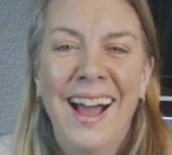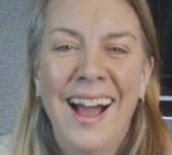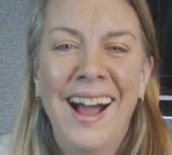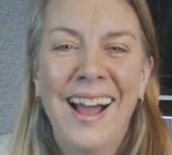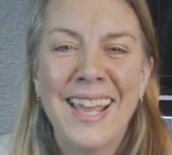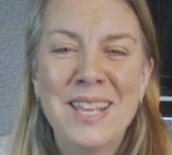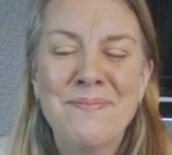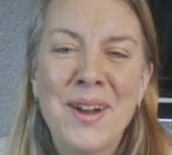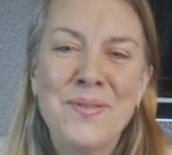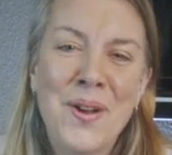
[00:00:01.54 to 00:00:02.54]
Hi, it's
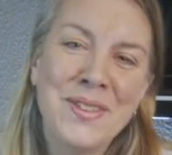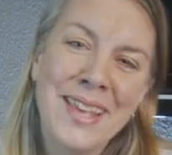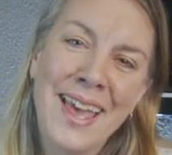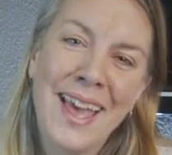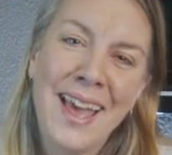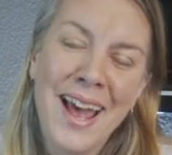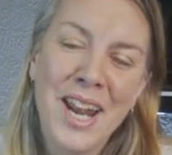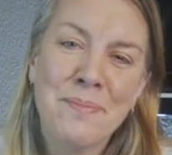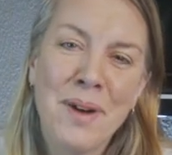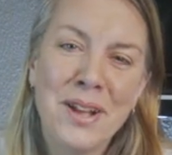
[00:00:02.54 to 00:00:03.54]
Mel Rose here,
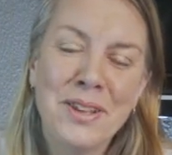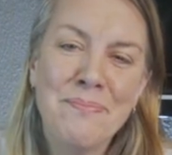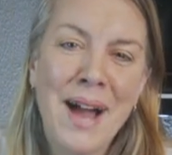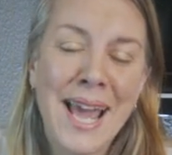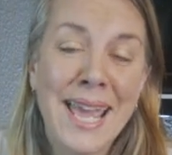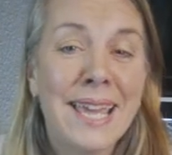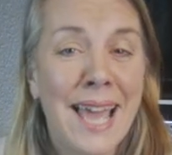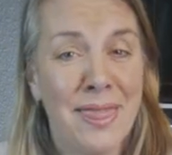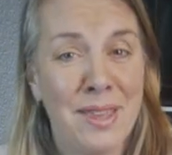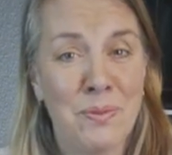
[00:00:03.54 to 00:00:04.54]
and as part of my
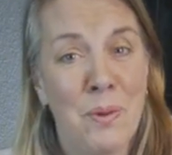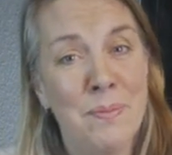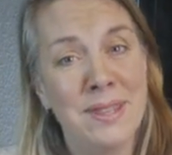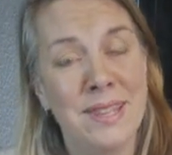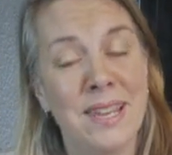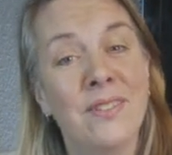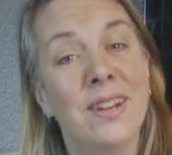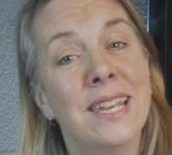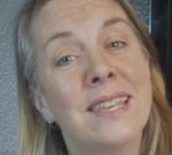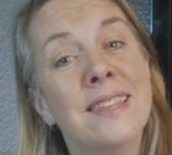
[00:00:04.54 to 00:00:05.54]
Canvas Woman
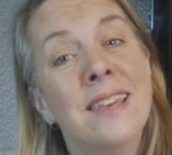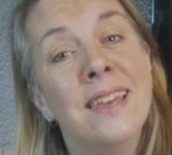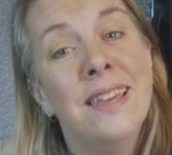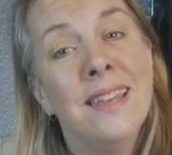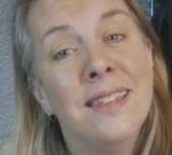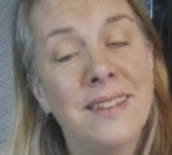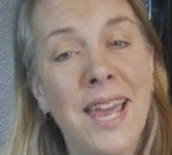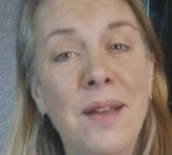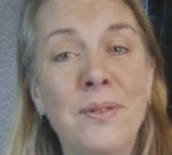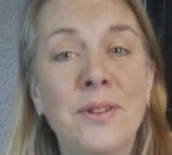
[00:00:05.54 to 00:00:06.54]
series,
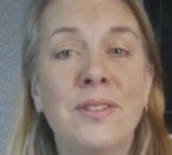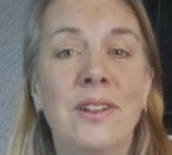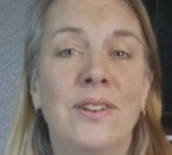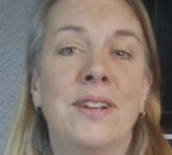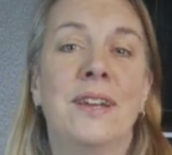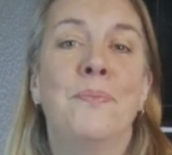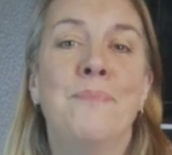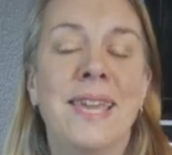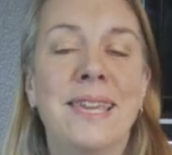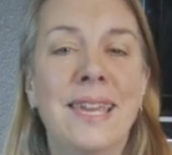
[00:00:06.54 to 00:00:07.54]
today I'm going to look at
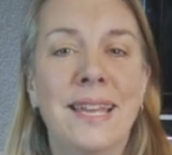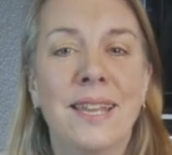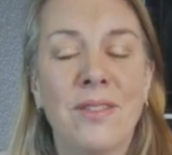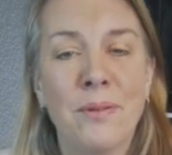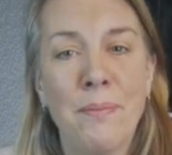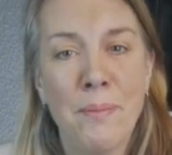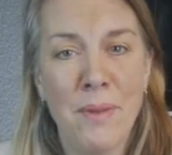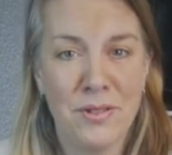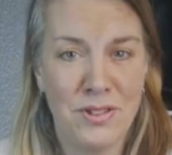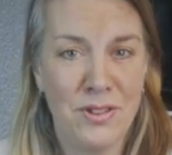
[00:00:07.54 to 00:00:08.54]
making some
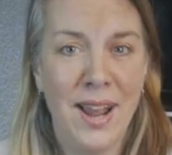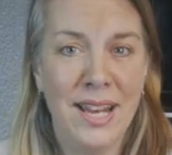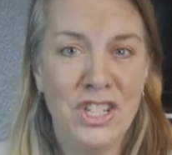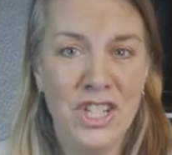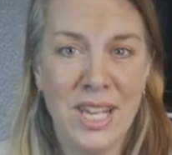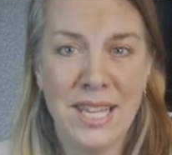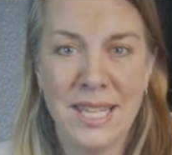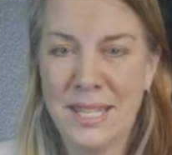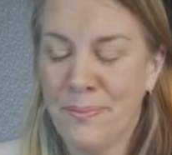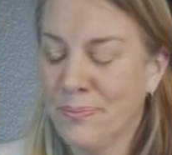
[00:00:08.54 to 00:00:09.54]
mozzarella
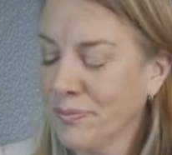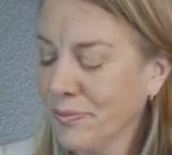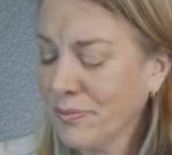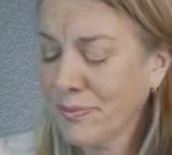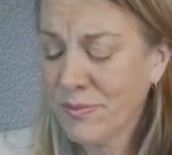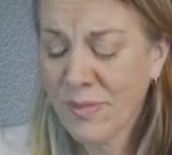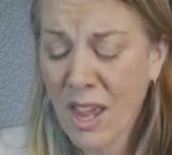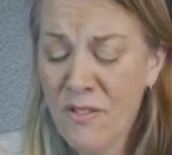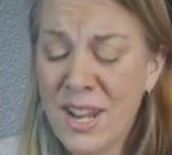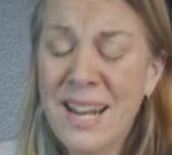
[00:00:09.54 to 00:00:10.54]
cheese.
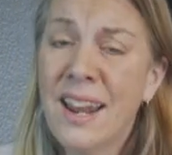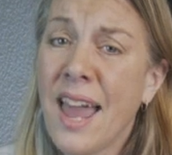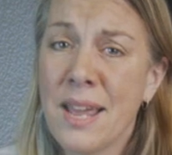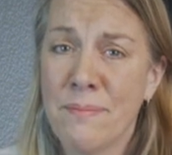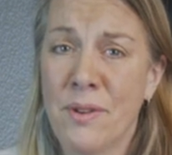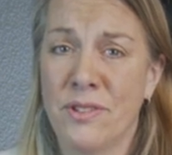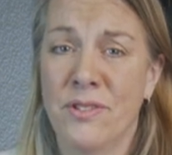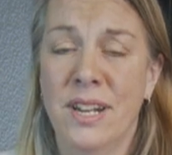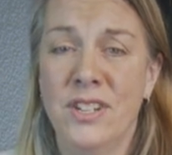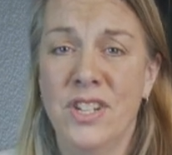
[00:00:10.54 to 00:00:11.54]
I really like
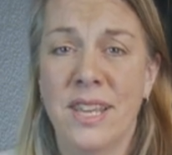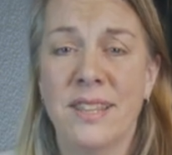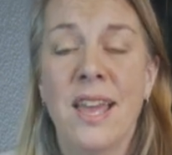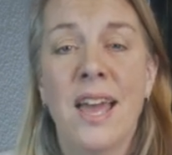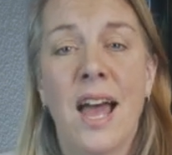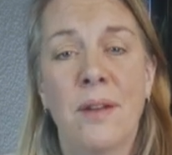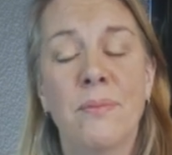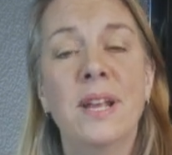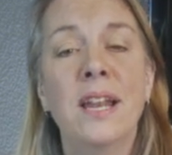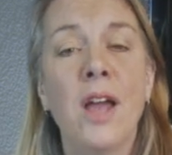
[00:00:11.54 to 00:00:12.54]
mozzarella cheese and I'm
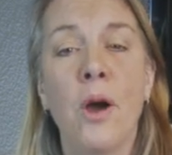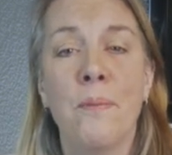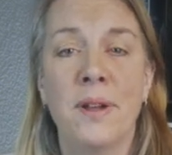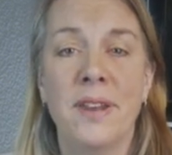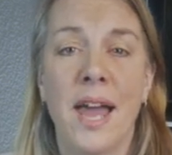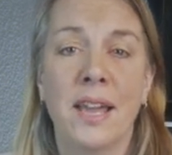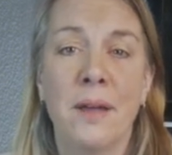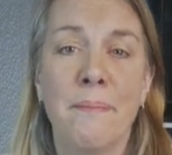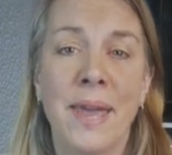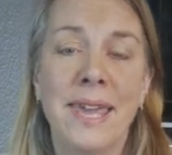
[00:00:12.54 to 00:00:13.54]
really hoping that I
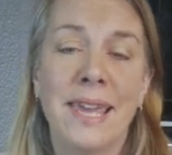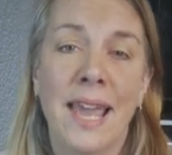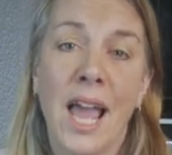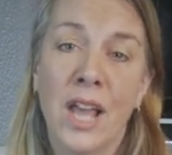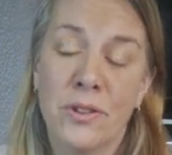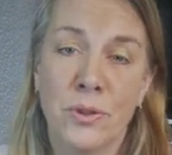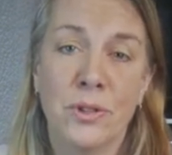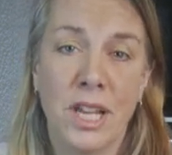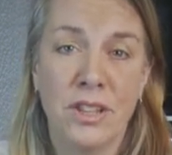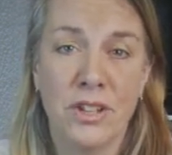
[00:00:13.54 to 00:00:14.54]
can make it as
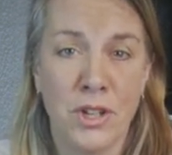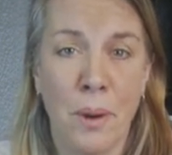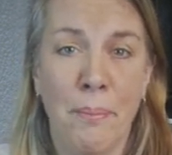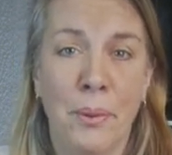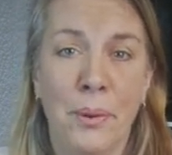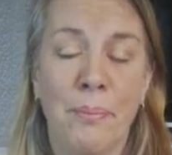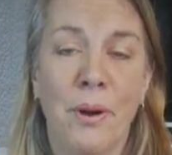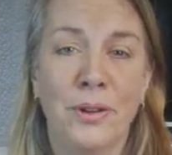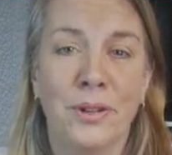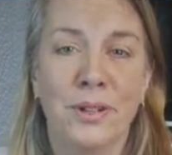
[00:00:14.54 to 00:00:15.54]
good as a shop bought
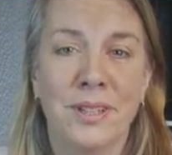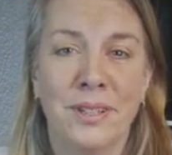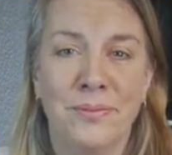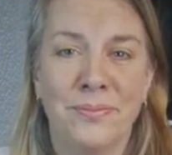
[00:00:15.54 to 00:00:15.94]
product.